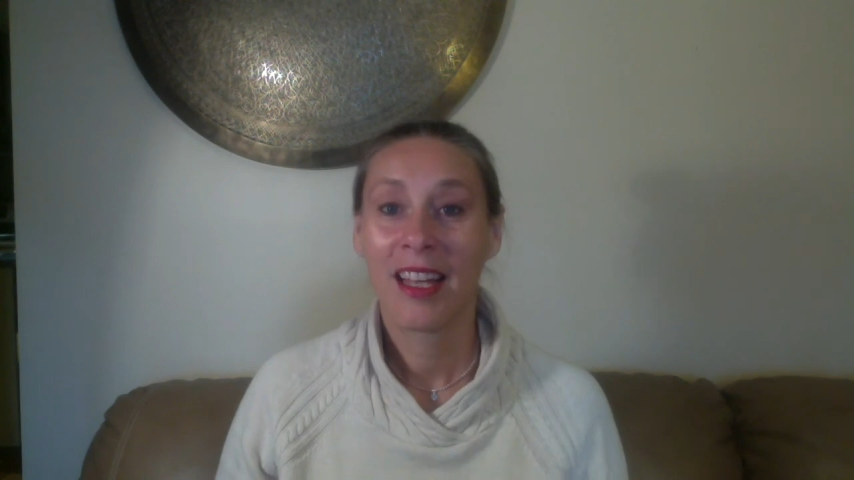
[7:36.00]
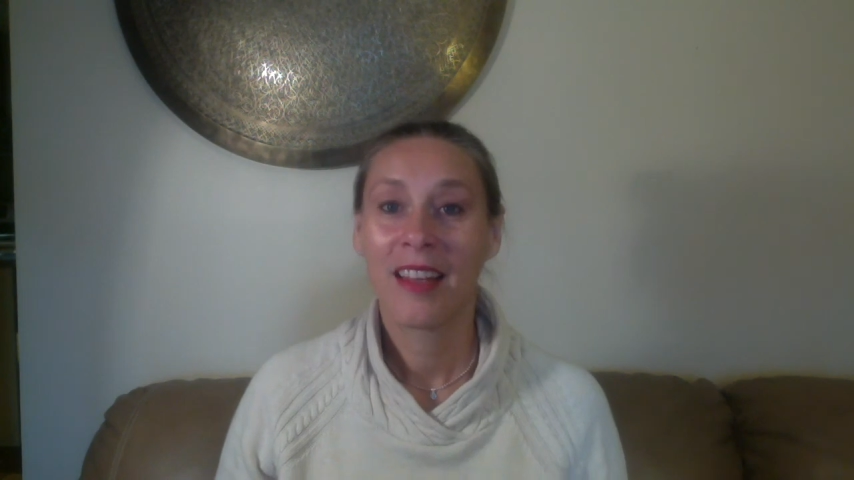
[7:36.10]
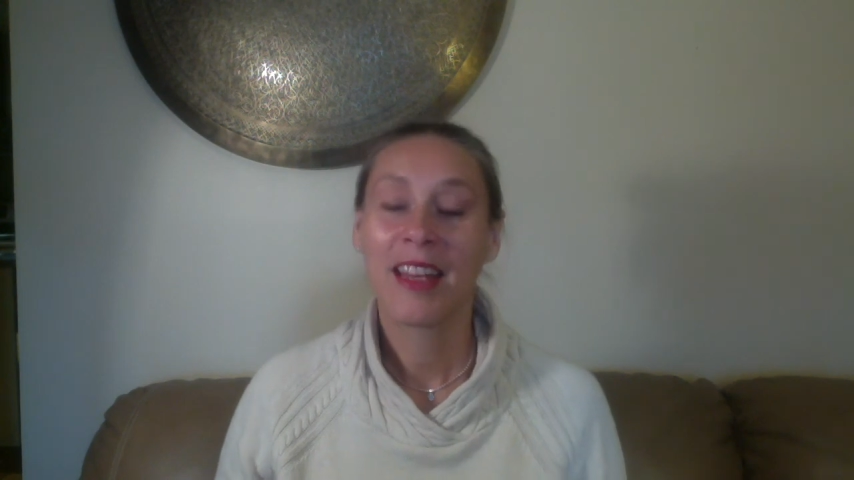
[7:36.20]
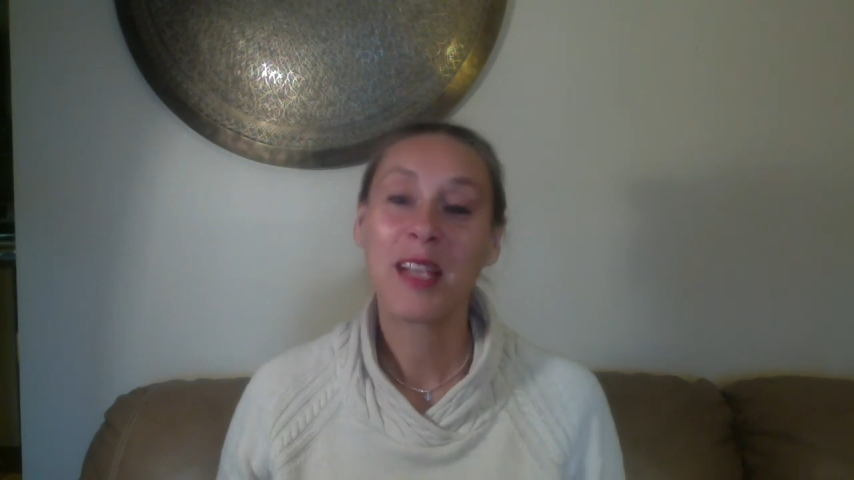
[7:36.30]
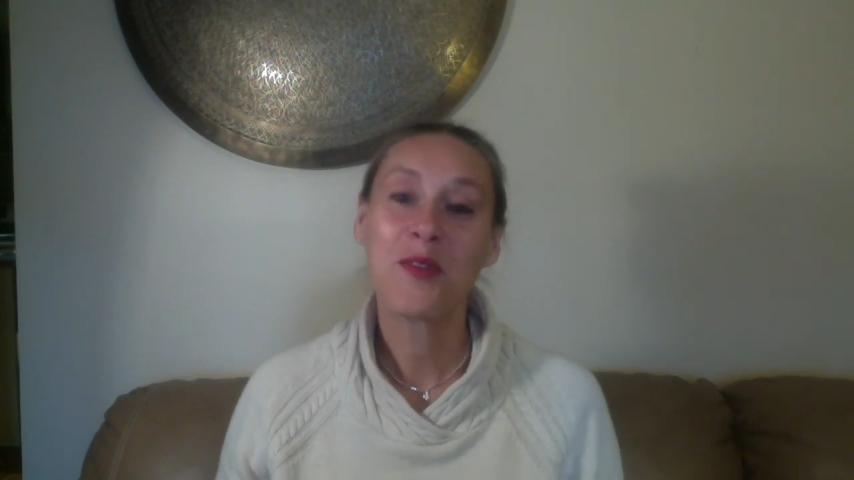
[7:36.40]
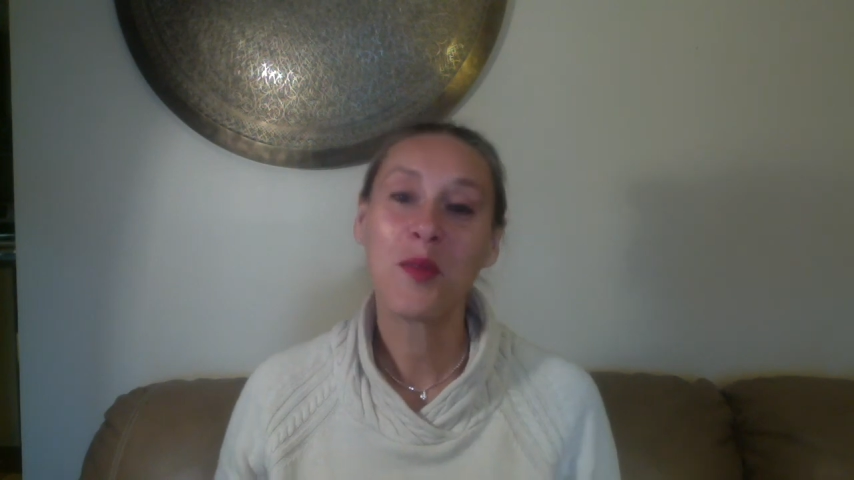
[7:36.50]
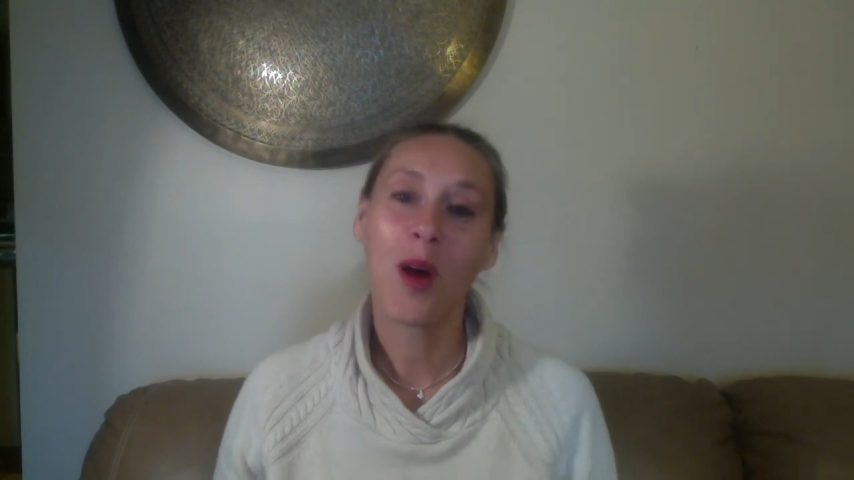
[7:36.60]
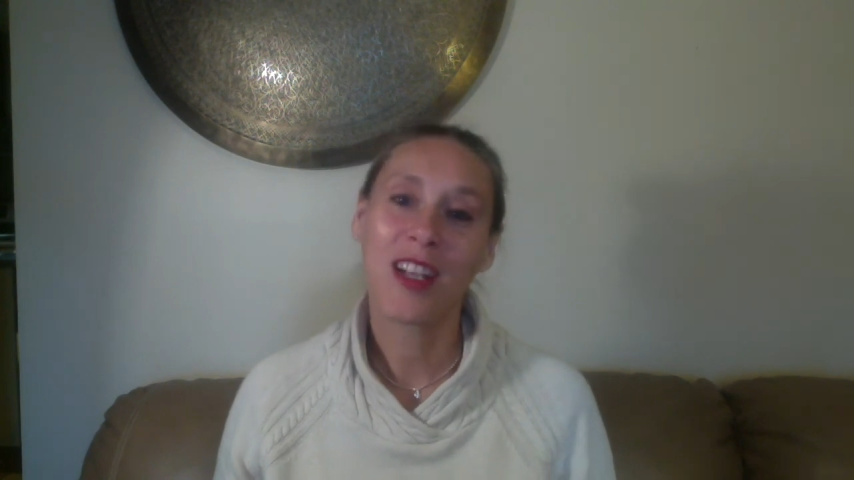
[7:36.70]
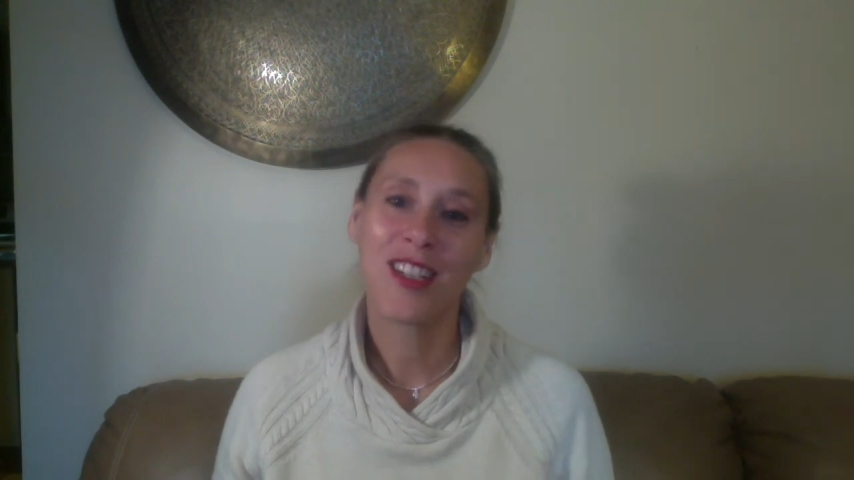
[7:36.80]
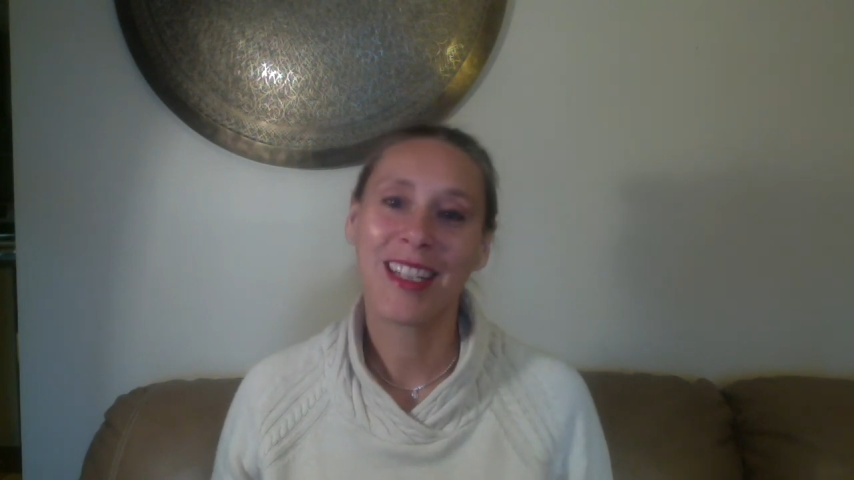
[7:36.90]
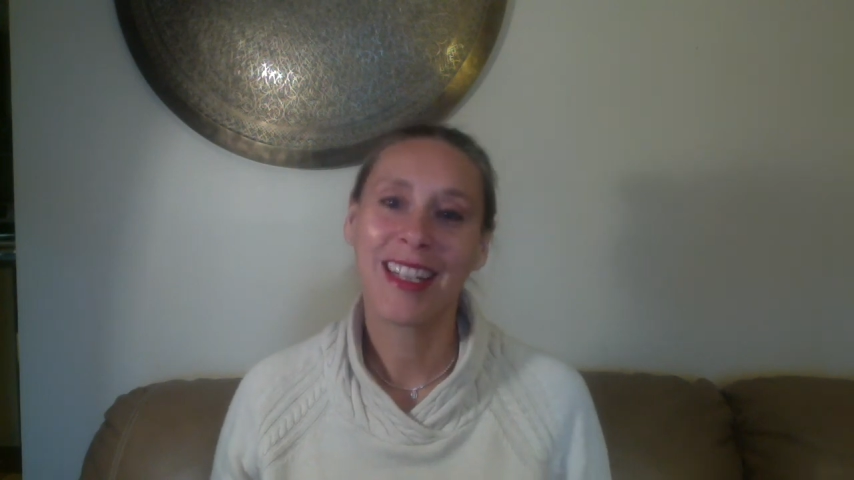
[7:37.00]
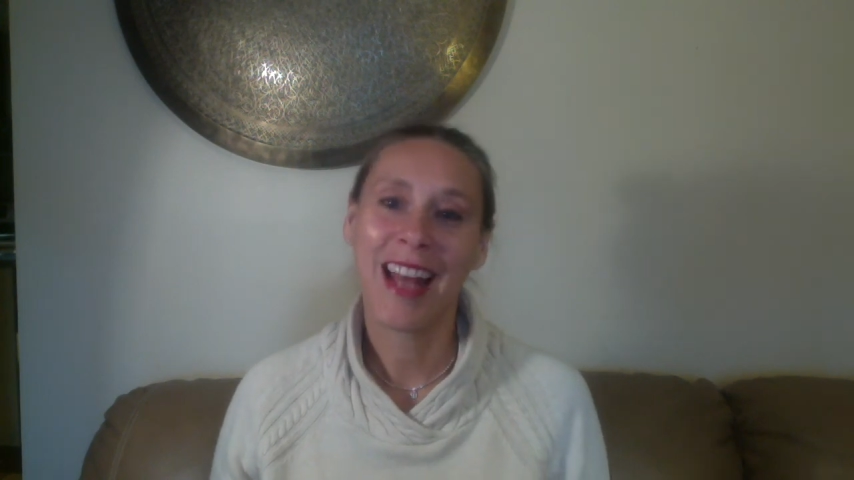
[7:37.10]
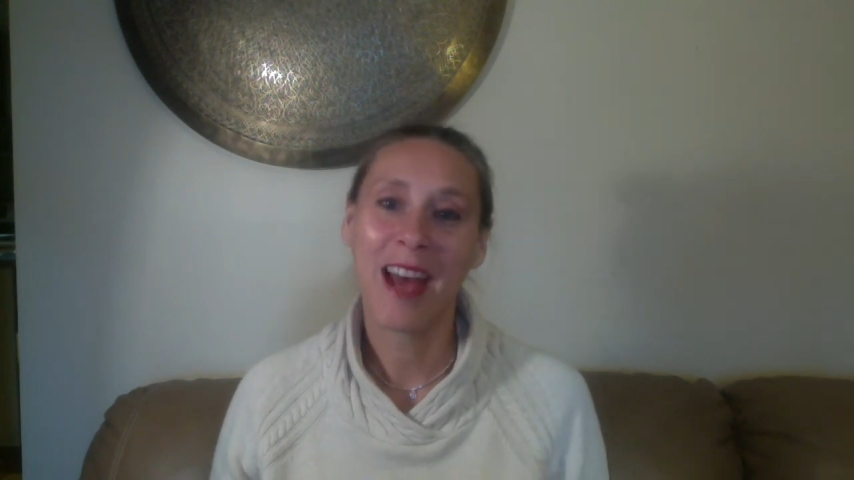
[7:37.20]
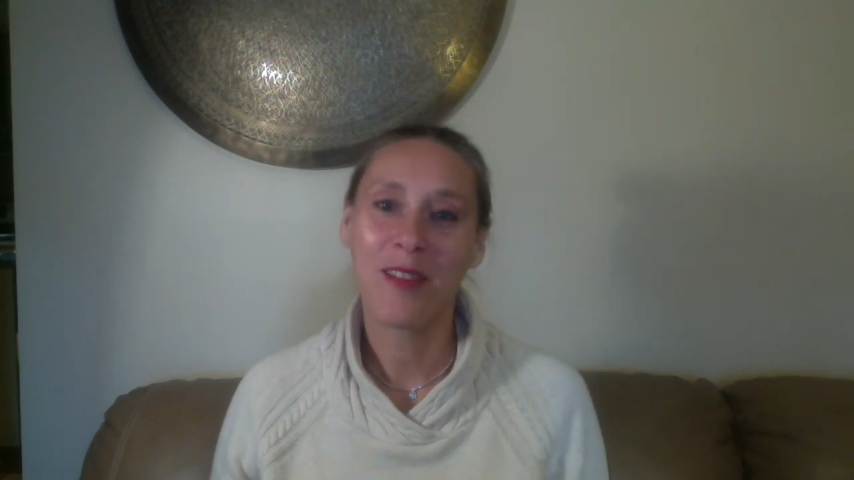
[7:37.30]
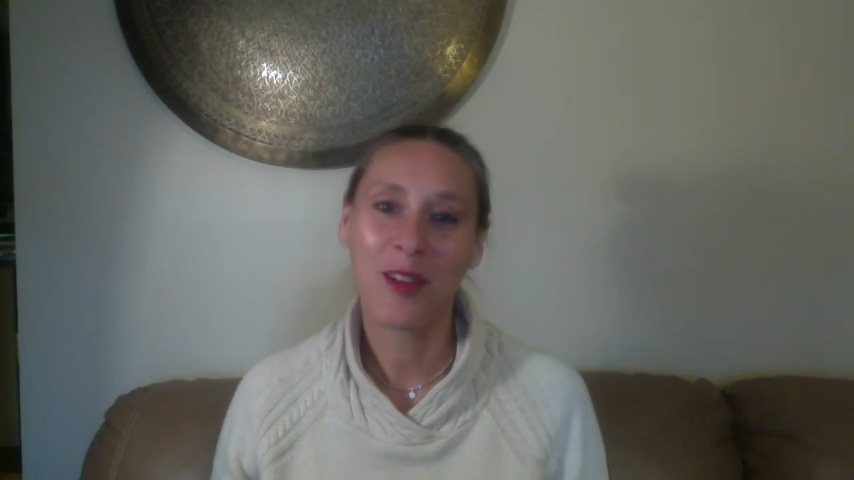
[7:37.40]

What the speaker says: Thanks for watching and have a